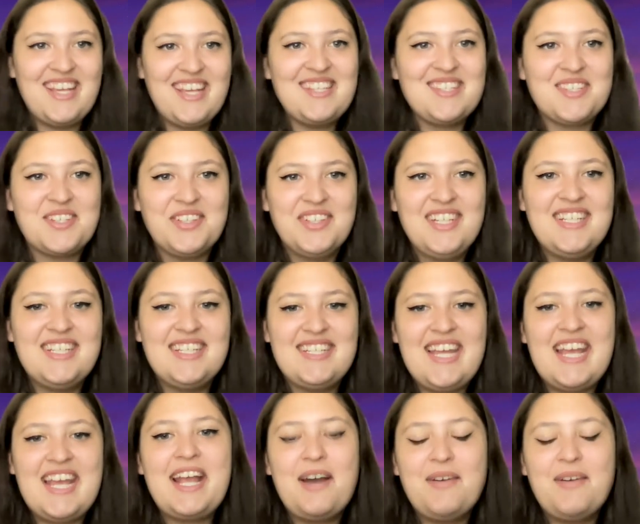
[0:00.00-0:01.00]
They still need to
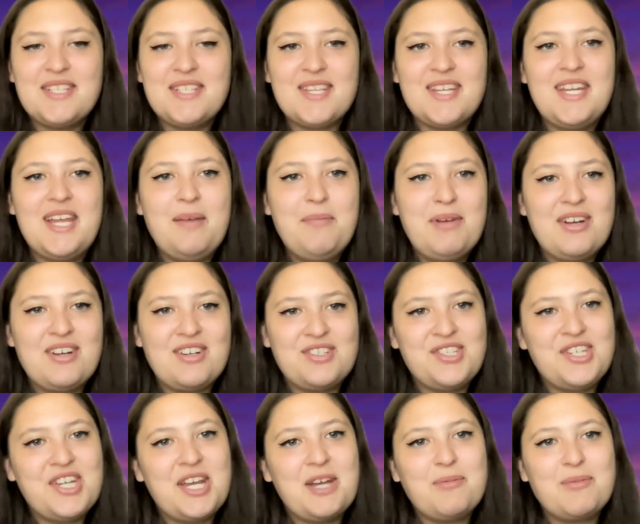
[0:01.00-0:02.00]
take out his inhibitor
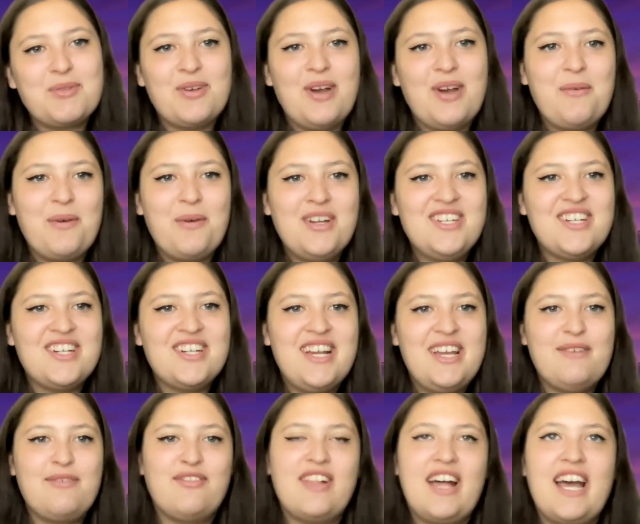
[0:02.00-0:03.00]
chip. So I wonder
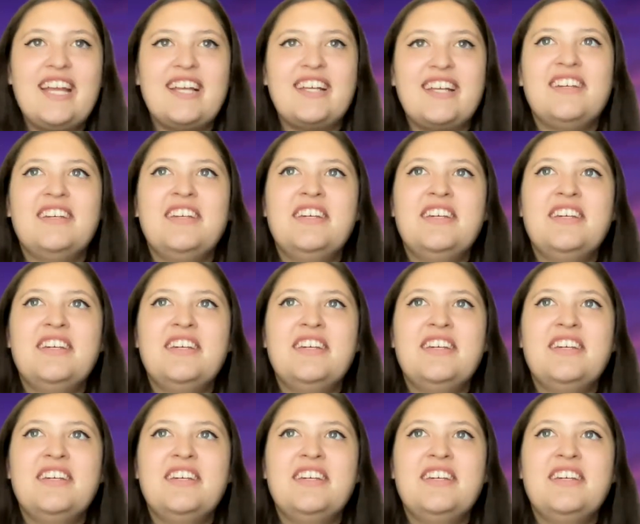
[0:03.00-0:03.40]
if, like,